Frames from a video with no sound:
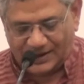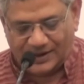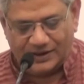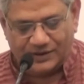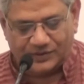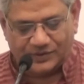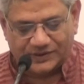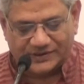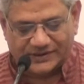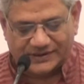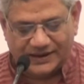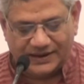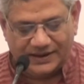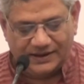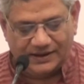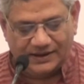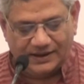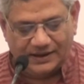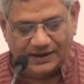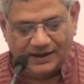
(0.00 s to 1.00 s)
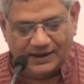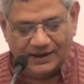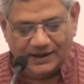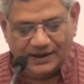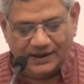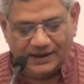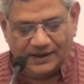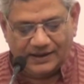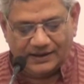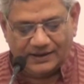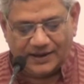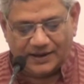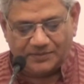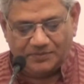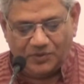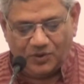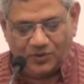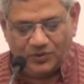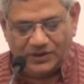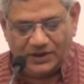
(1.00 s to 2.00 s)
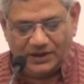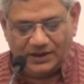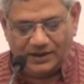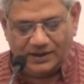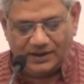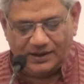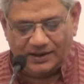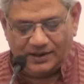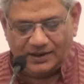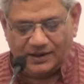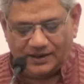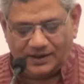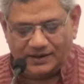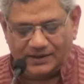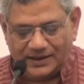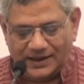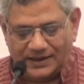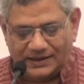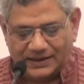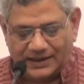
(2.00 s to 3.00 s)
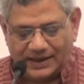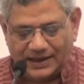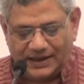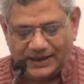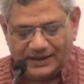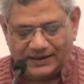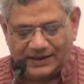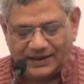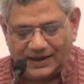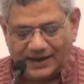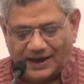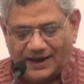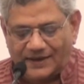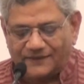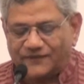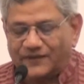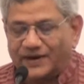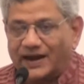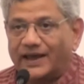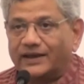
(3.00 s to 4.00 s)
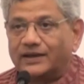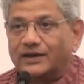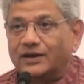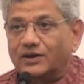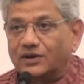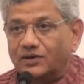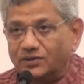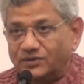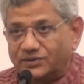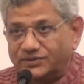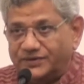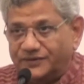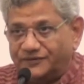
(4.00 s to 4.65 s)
It was seen that more than that 8.5 lakh crores